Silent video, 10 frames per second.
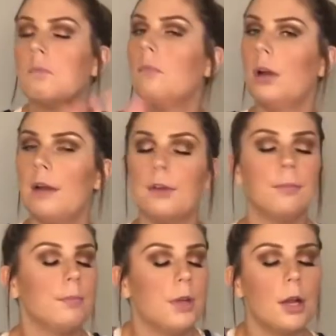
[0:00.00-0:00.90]
Whatever,
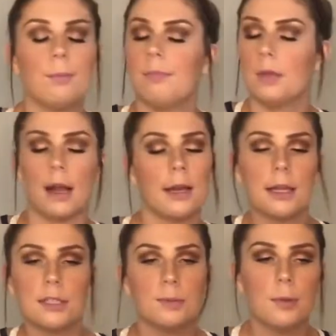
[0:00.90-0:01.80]
you know, I'm not gonna
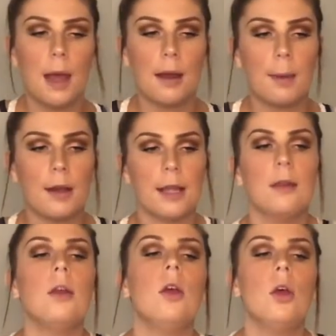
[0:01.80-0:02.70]
get super mad about it.